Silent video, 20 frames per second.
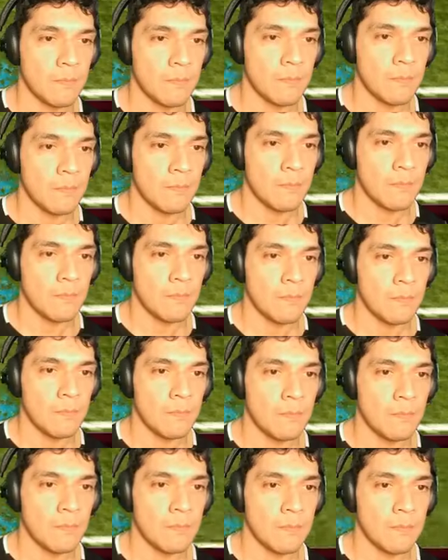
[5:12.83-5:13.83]

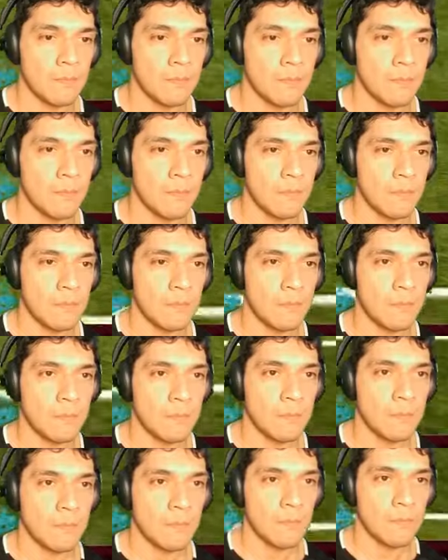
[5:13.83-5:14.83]

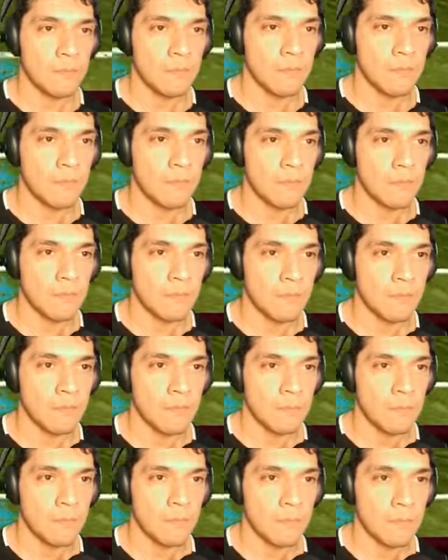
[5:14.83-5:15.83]

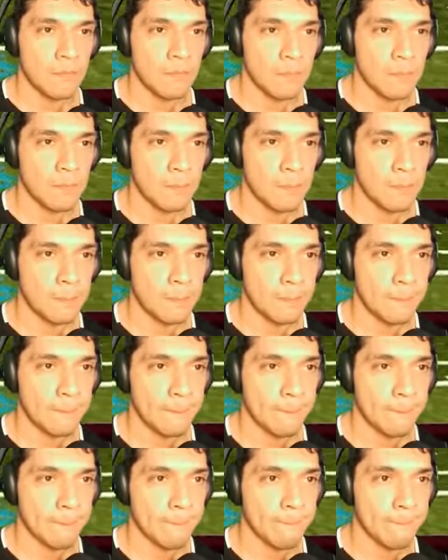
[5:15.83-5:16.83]

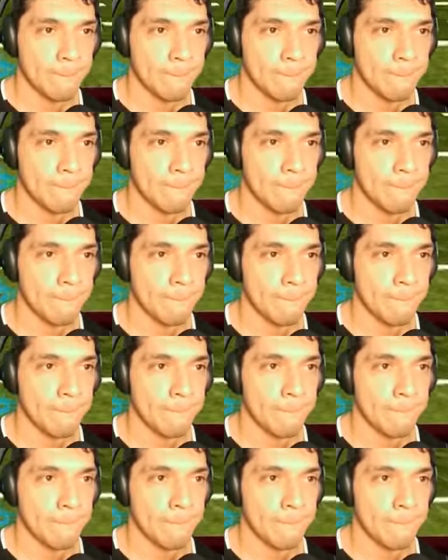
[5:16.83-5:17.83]

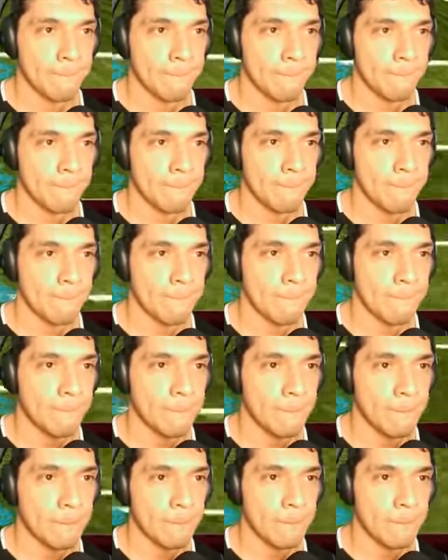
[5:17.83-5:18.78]
No one is speaking in this clip.